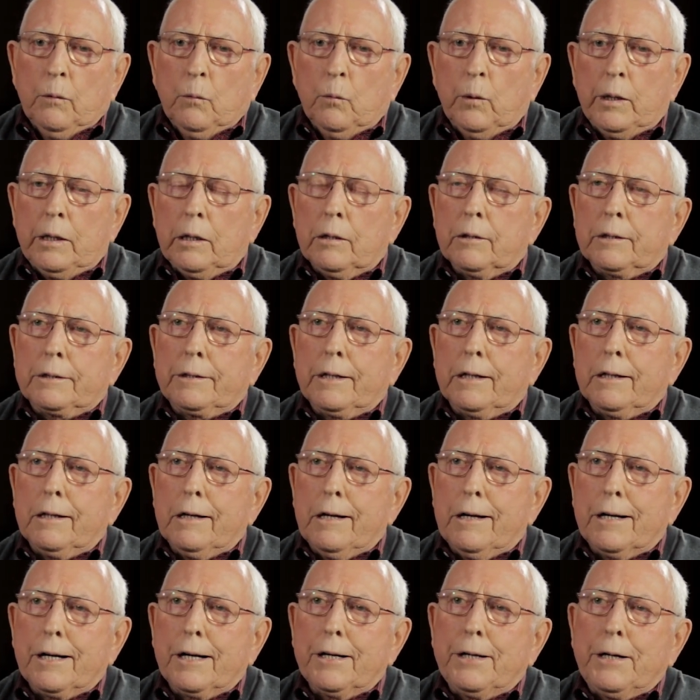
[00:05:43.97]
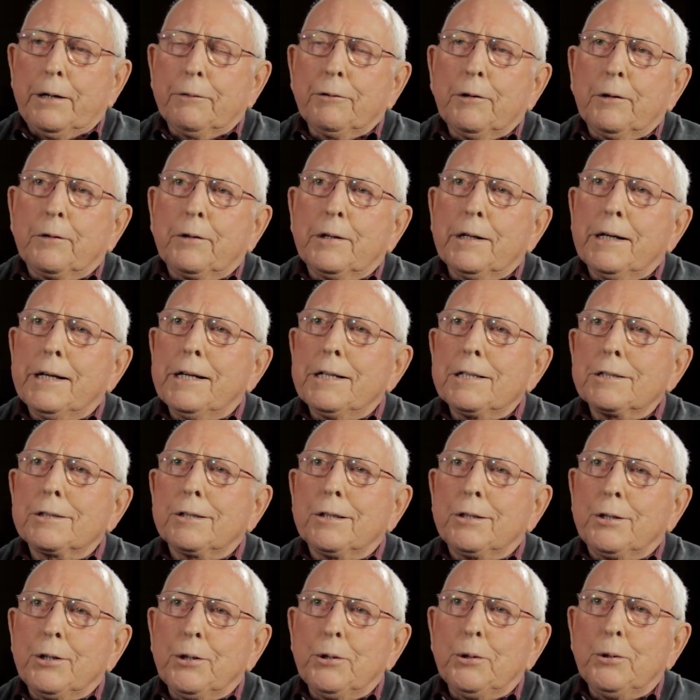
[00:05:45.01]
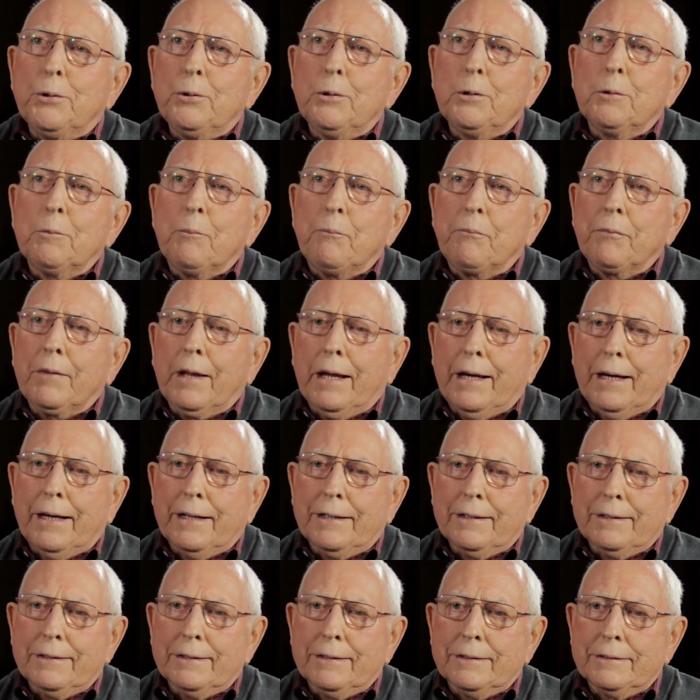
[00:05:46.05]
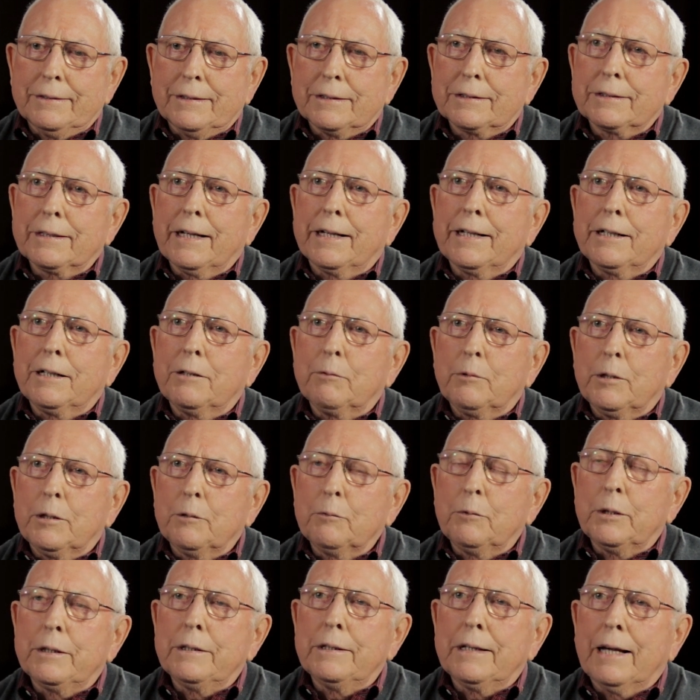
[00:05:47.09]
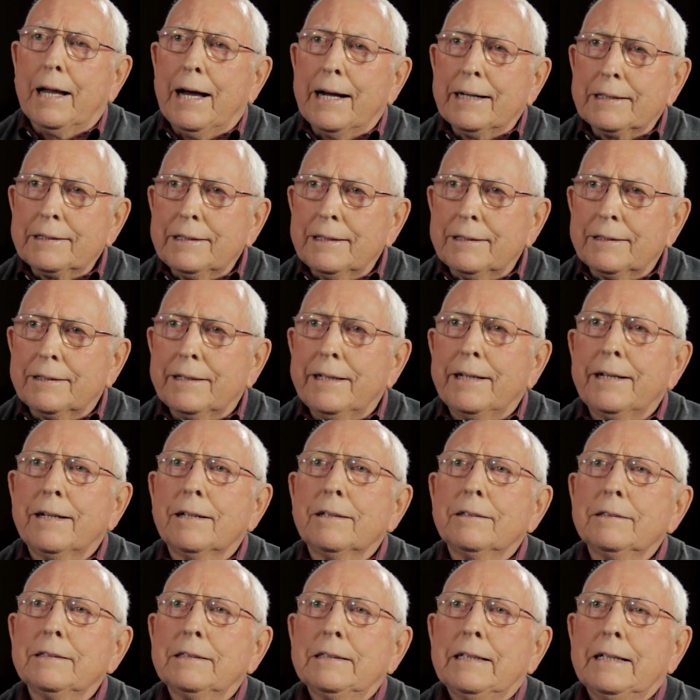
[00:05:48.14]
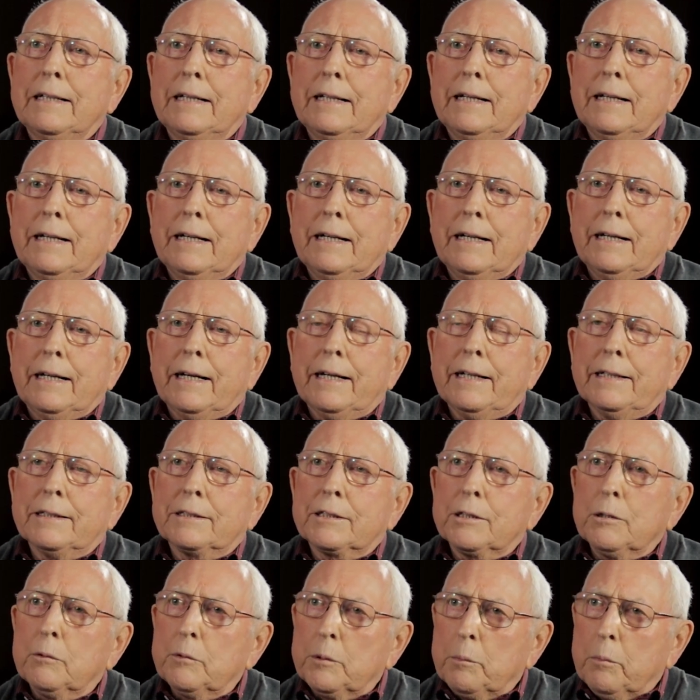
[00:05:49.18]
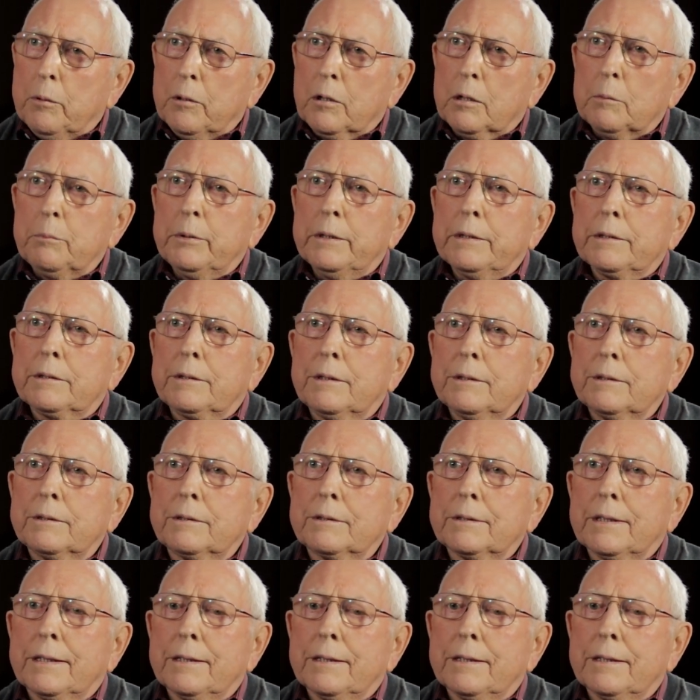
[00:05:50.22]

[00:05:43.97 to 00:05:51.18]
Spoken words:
we looked at a lot of different things to do and decided, well, we liked it there. And so we bought a business,